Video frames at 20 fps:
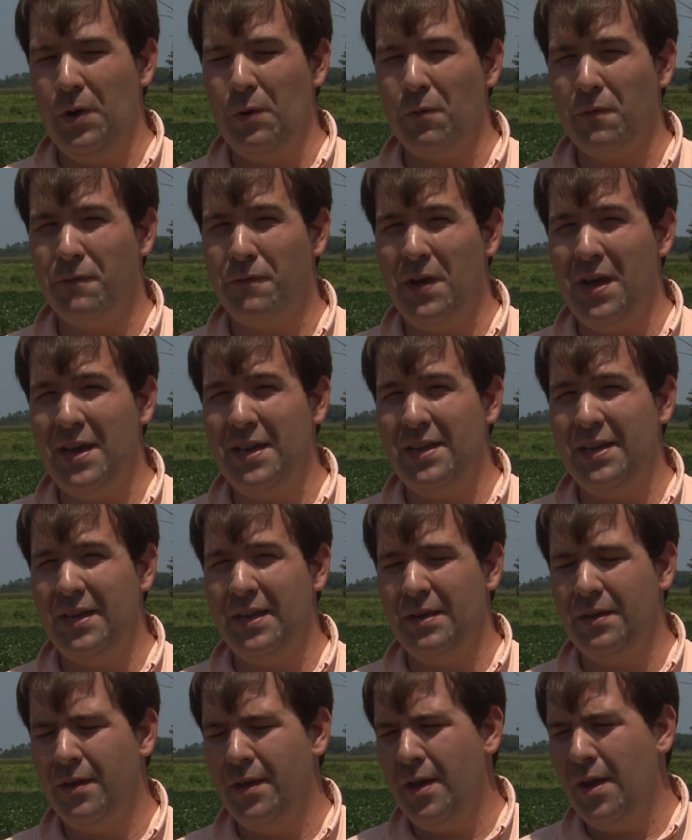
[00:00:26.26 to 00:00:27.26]
We were
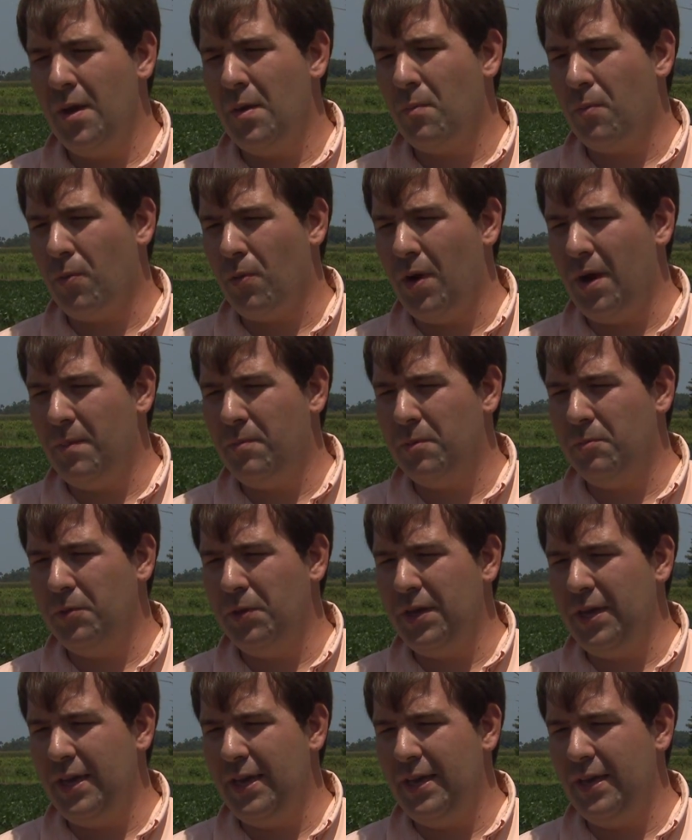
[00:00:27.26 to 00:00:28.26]
finding
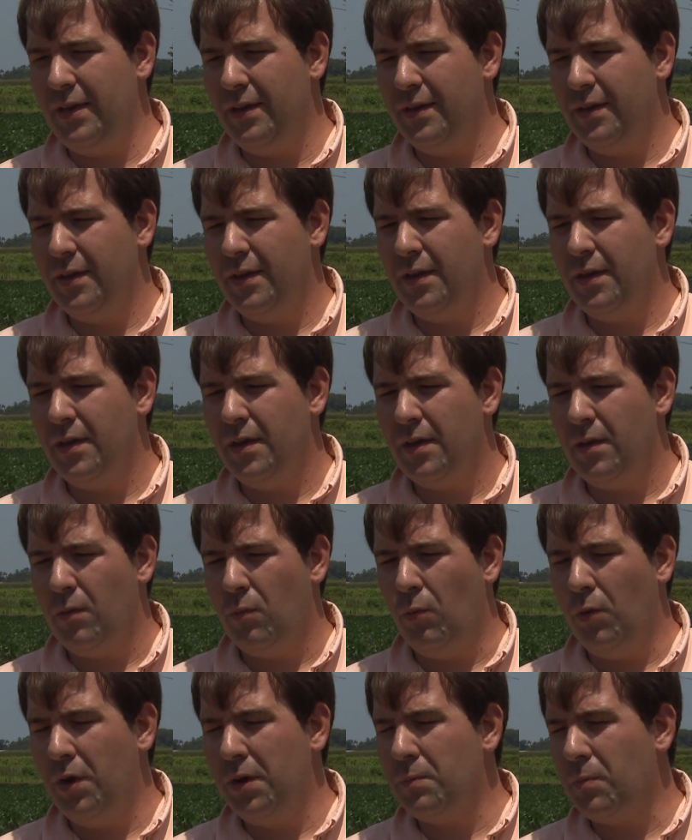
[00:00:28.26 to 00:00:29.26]
probably
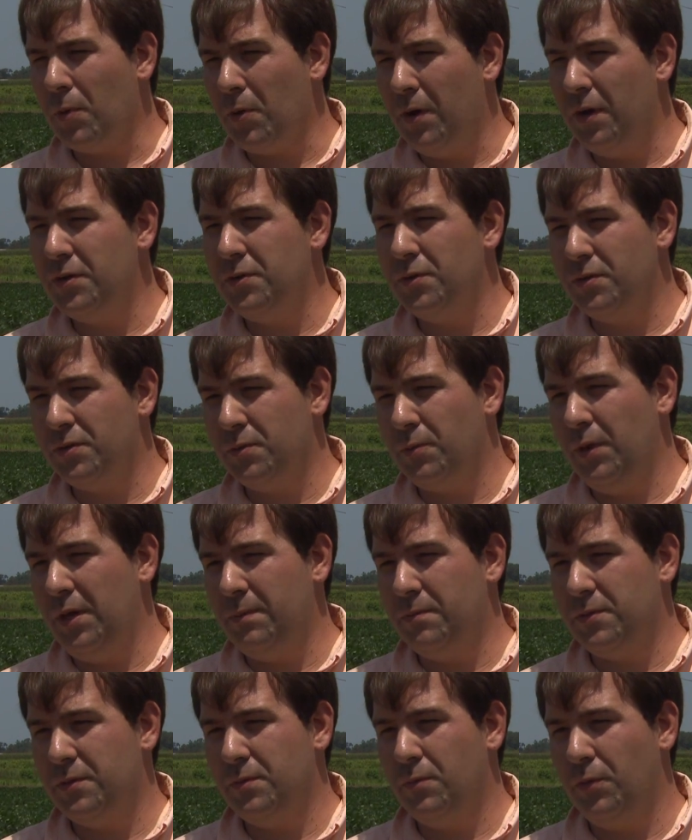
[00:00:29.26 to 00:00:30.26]
one per 100
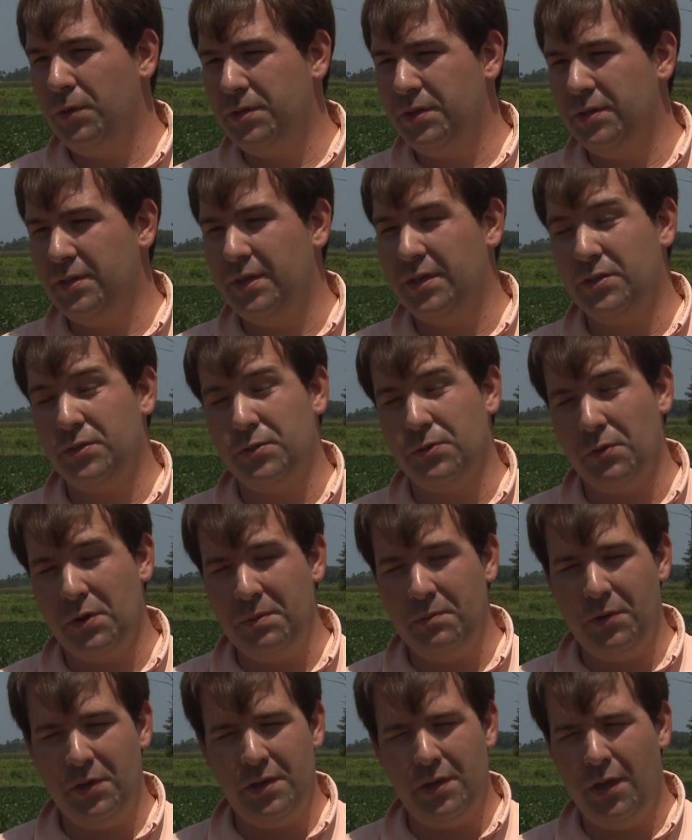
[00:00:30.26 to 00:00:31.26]
sweeps, which is
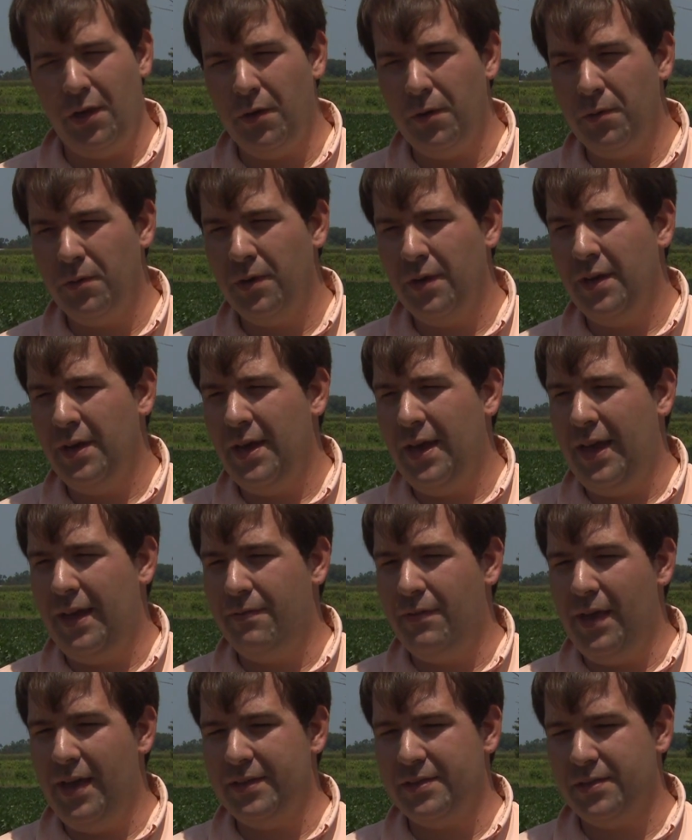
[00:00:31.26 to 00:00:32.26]
extremely low,
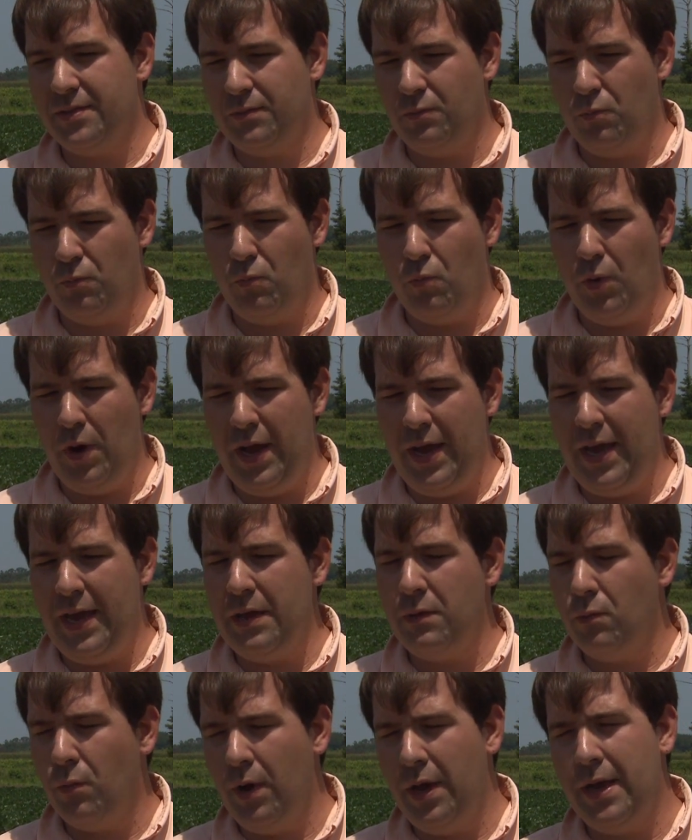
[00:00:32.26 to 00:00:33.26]
and that's
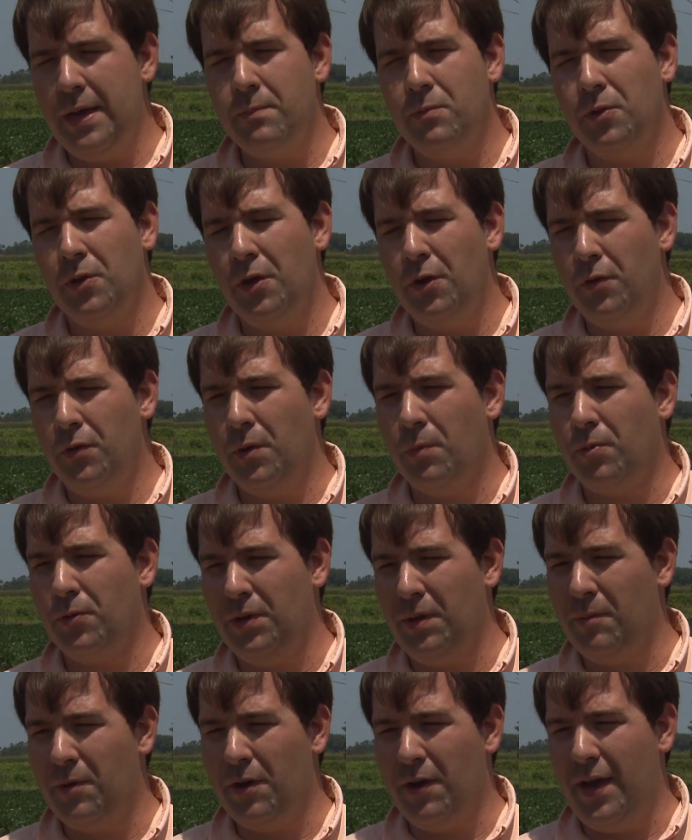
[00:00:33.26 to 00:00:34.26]
way, way below the
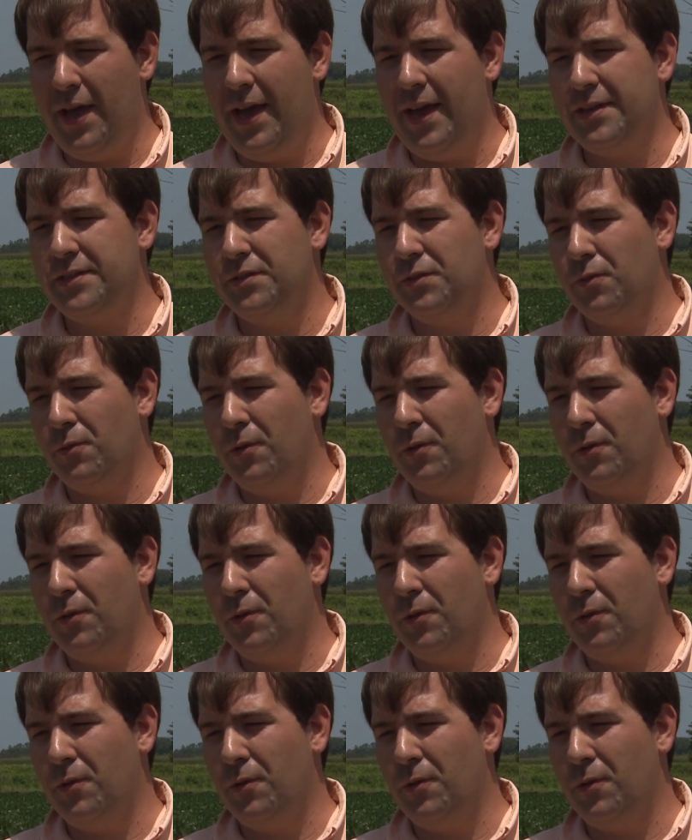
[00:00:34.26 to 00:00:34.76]
preliminary action